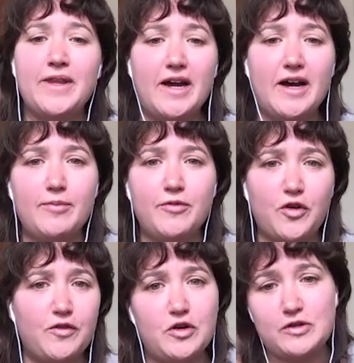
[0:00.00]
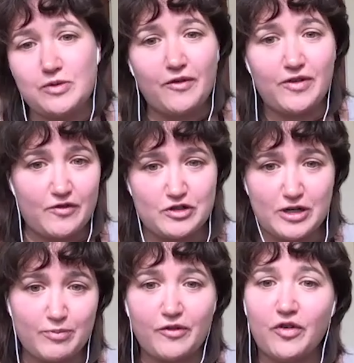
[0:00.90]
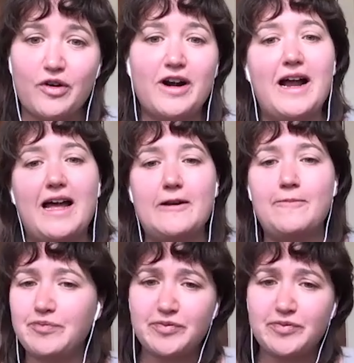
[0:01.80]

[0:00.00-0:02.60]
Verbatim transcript: um, for folks who have never tripped before and